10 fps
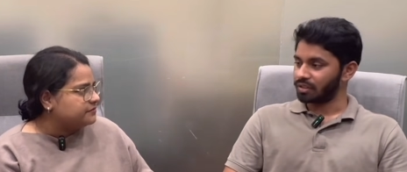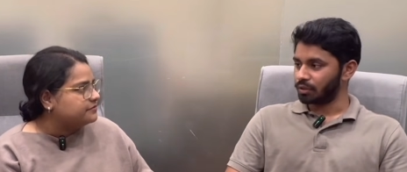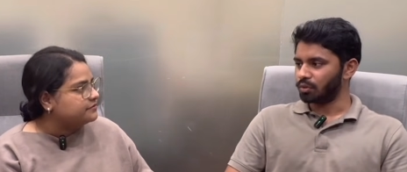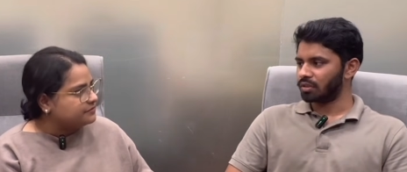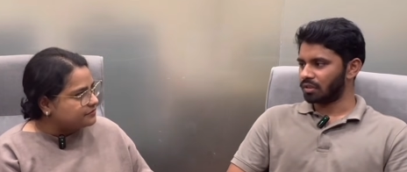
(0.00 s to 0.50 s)
Speaker 1: three
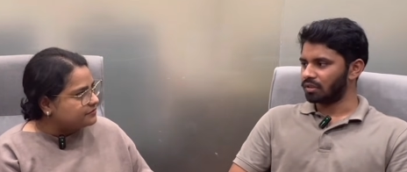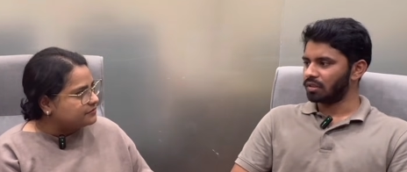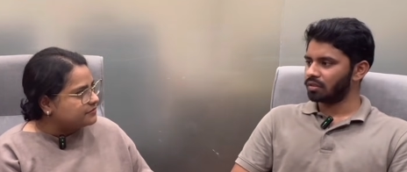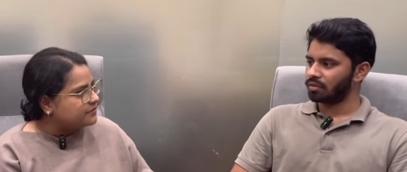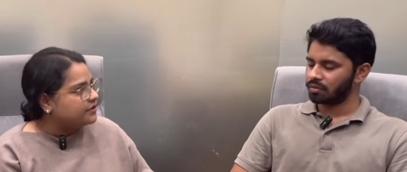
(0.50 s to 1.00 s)
units are there.
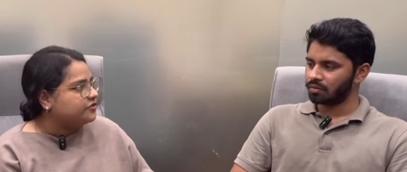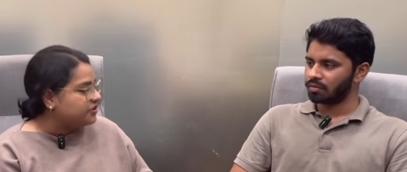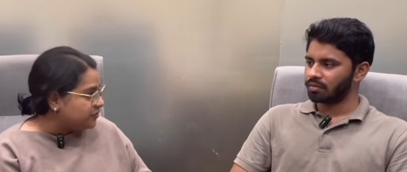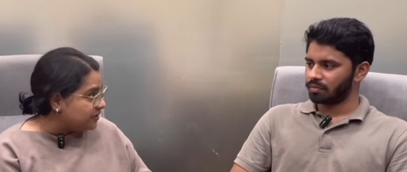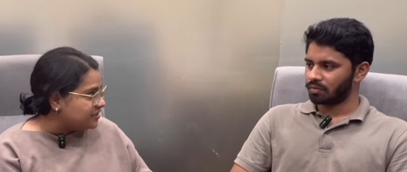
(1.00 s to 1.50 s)
Three
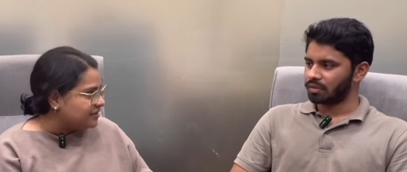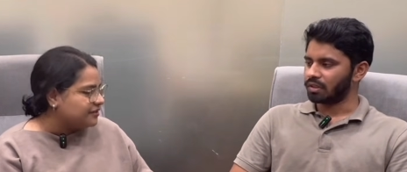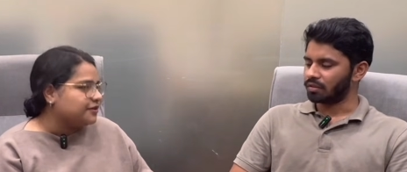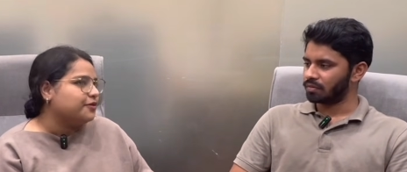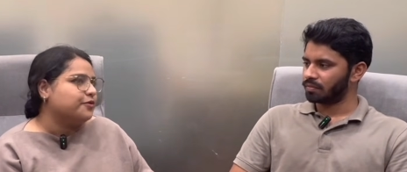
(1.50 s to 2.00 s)
units are yeah.
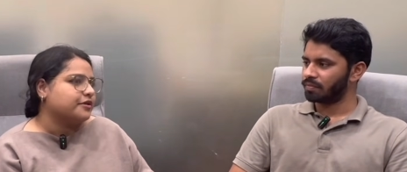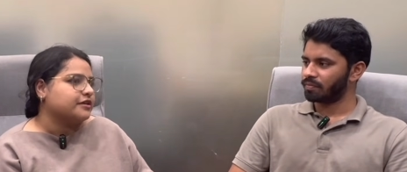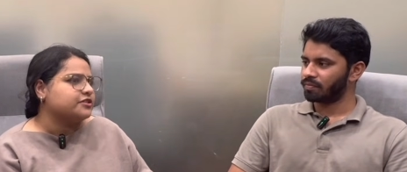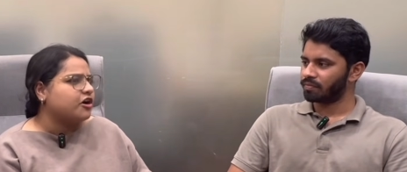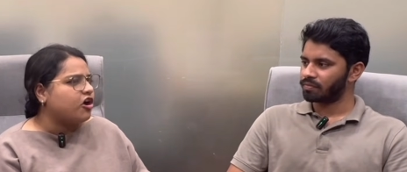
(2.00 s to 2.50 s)
there. Okay.
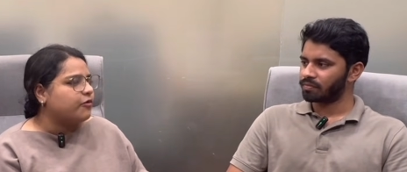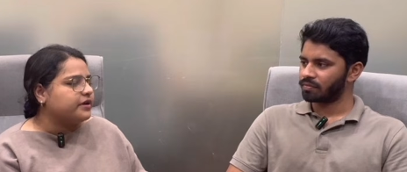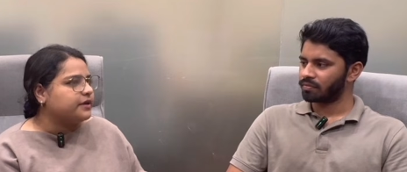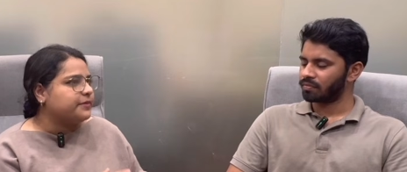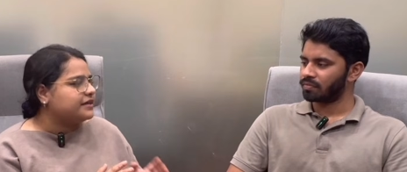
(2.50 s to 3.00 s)
So how
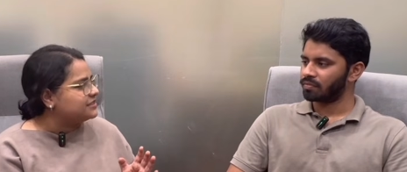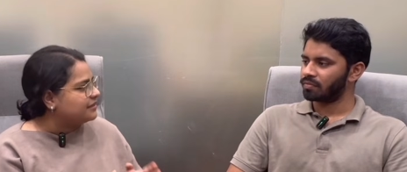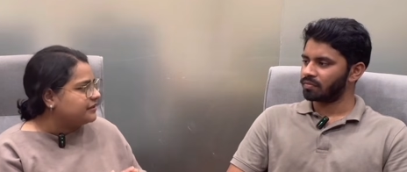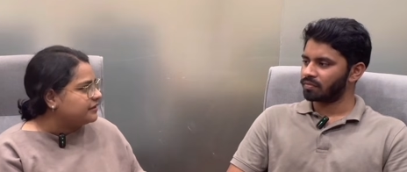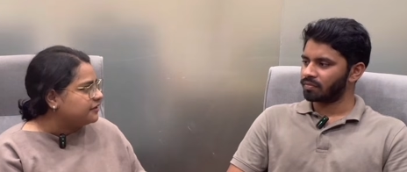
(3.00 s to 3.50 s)
many beds are
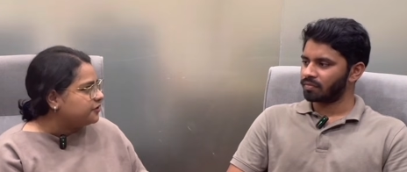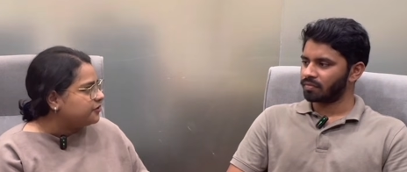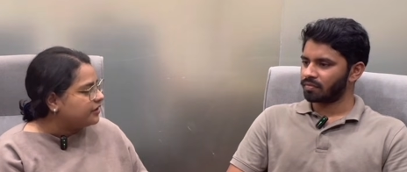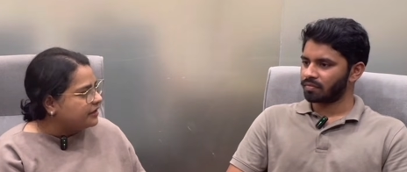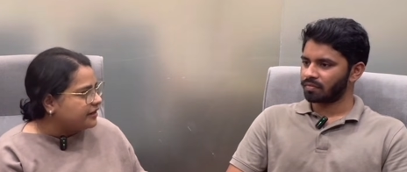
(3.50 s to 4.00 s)
there in your
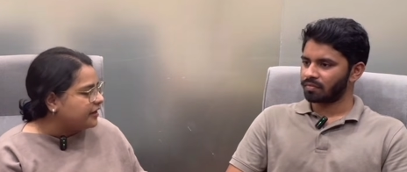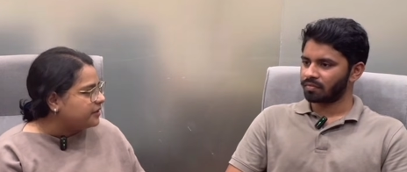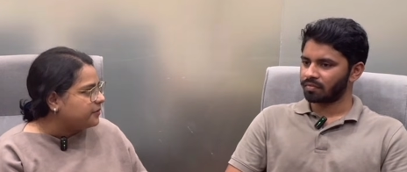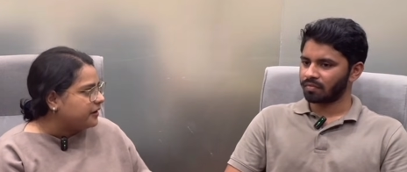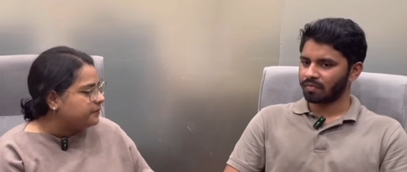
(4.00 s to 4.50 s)
entire
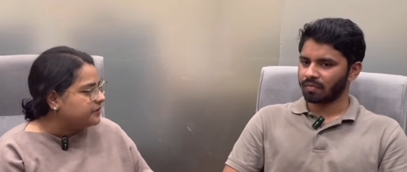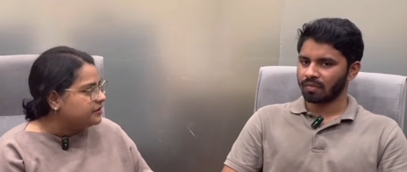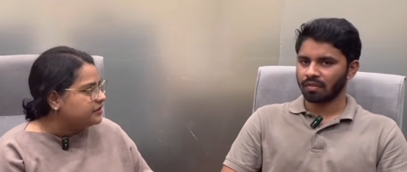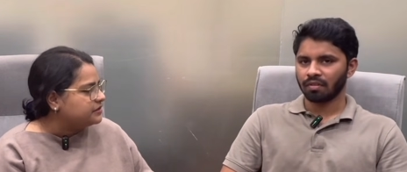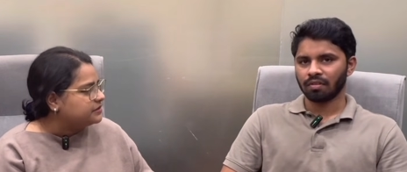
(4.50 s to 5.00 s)
department?
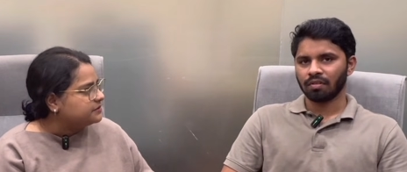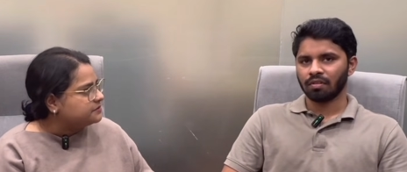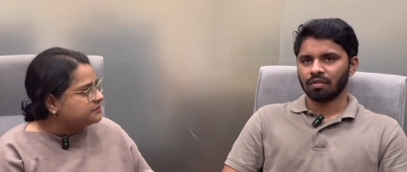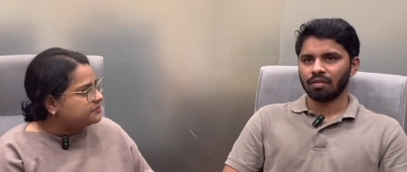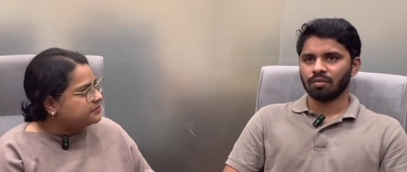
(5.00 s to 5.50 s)

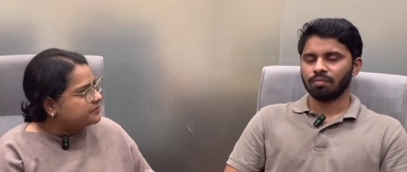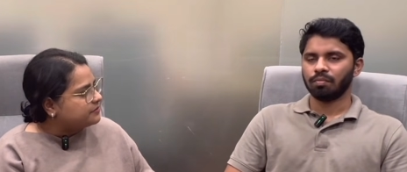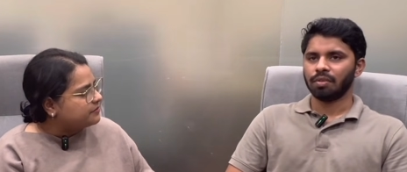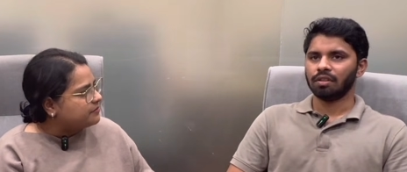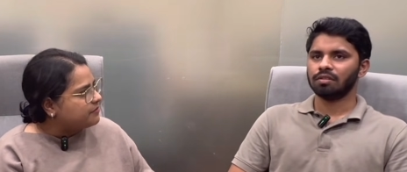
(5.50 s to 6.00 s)

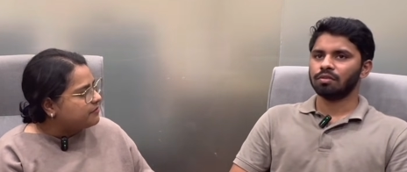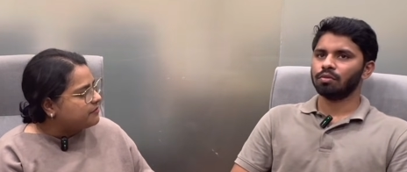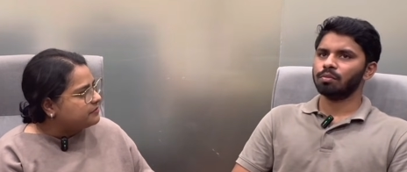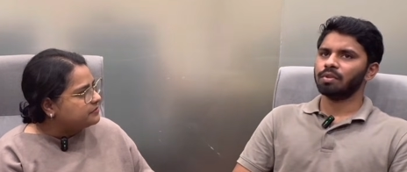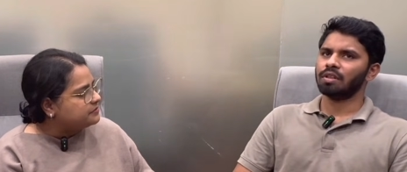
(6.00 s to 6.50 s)
Speaker 2: Beds will
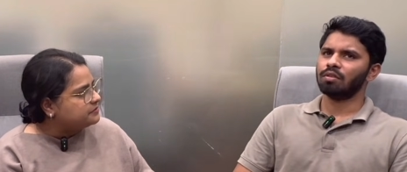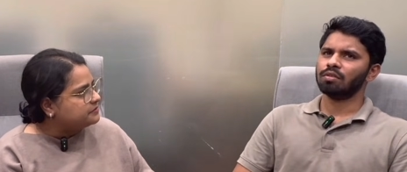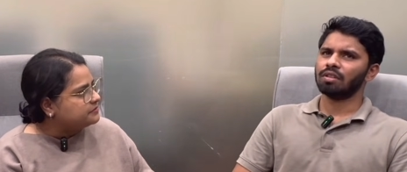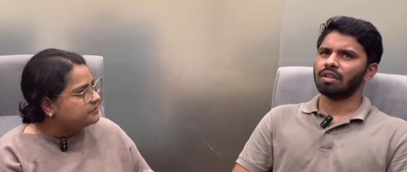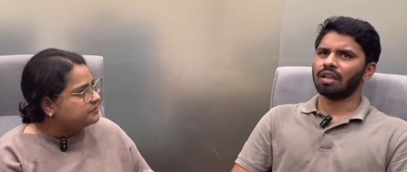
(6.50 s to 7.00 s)
be
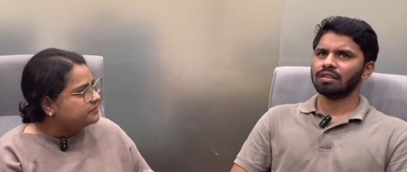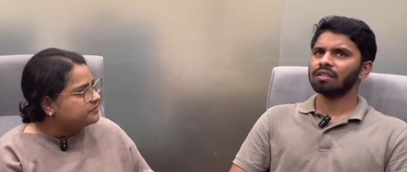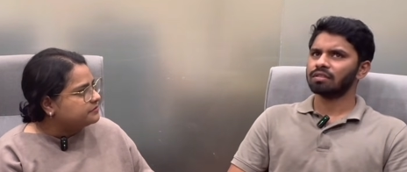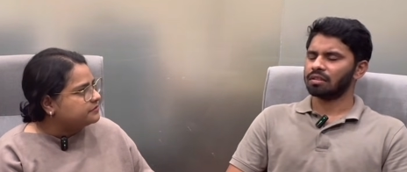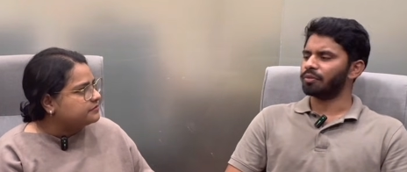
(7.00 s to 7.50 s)
around, I think,
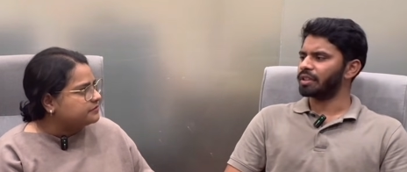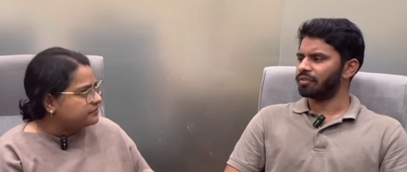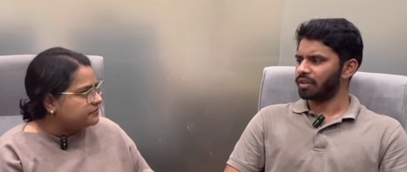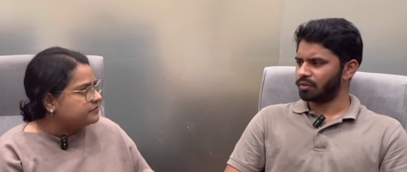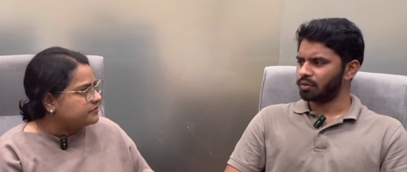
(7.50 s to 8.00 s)

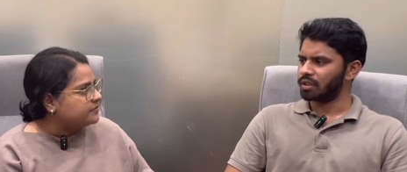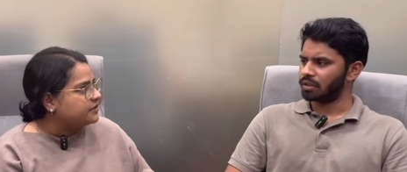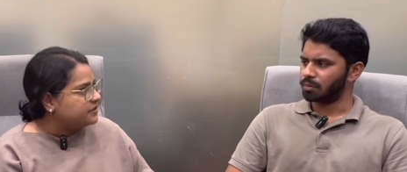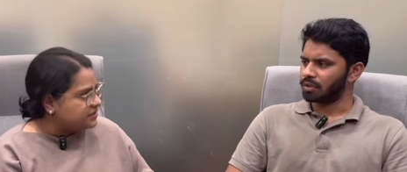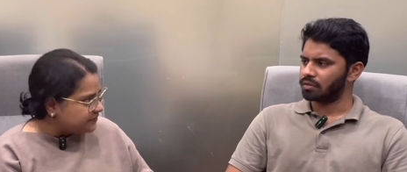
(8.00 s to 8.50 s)
seventy-five to eighty
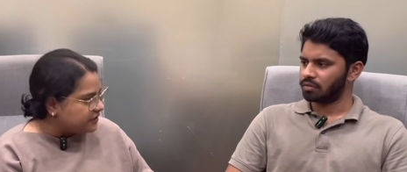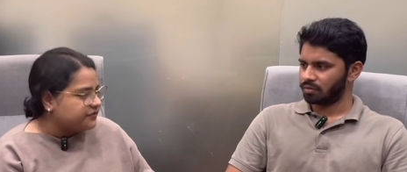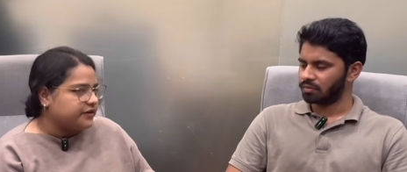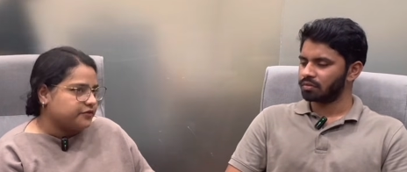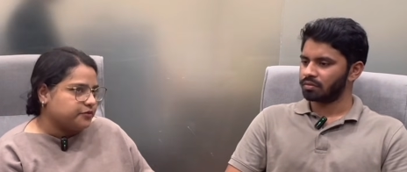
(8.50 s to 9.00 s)
Speaker 1: beds.
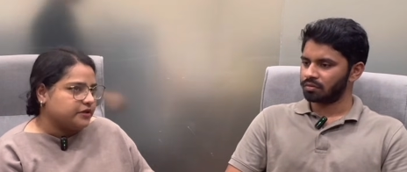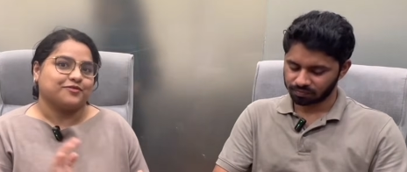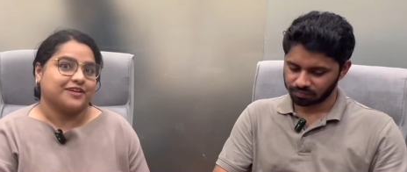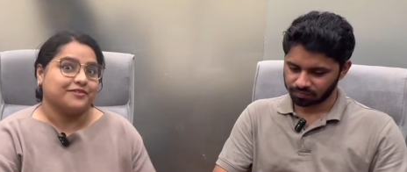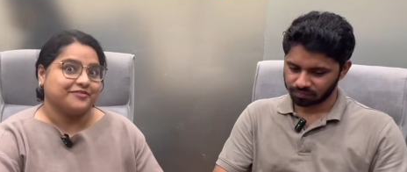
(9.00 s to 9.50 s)
seventy-five to. So
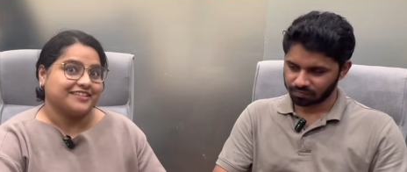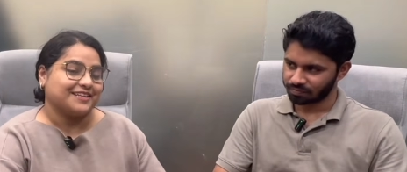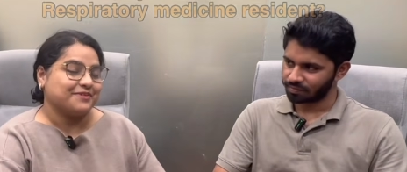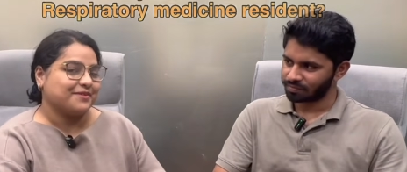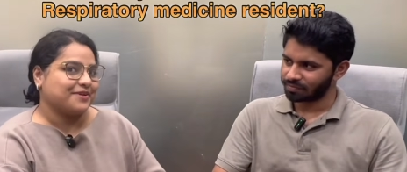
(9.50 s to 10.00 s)
Vaibhav, tell me
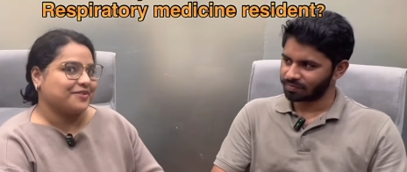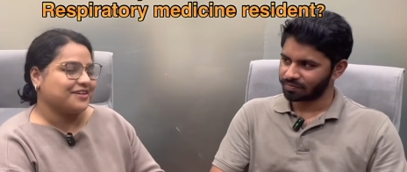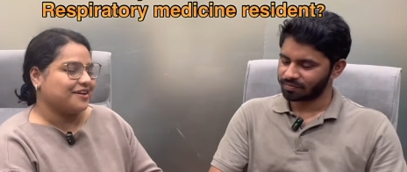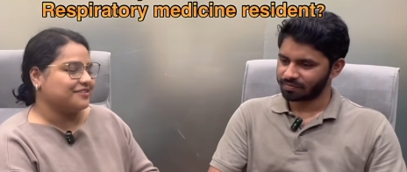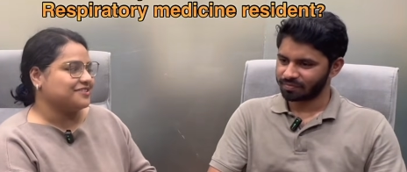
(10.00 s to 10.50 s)
about
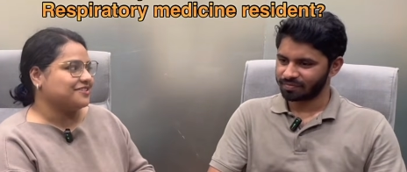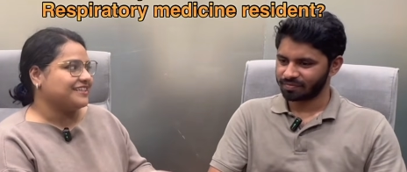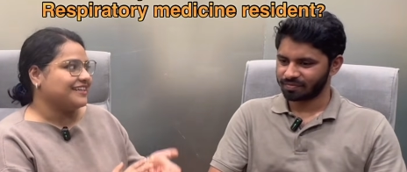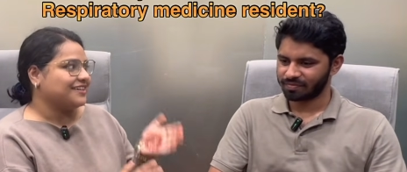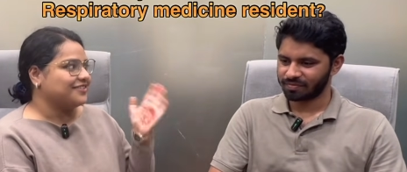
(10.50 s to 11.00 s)
how's your
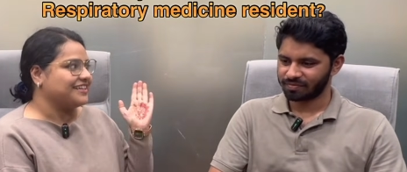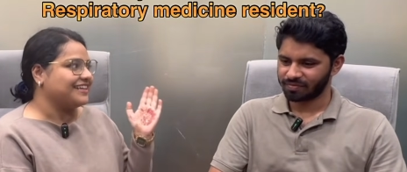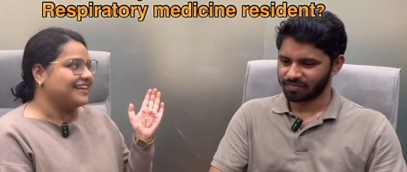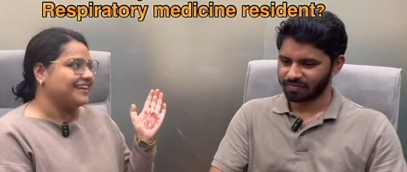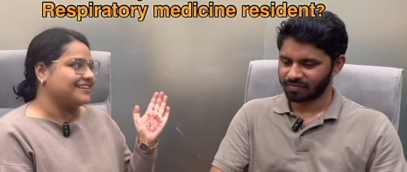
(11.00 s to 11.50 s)
daily routine
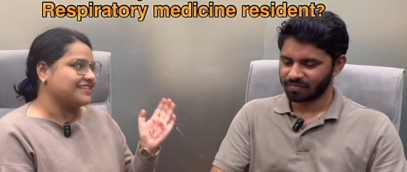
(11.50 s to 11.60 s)
like a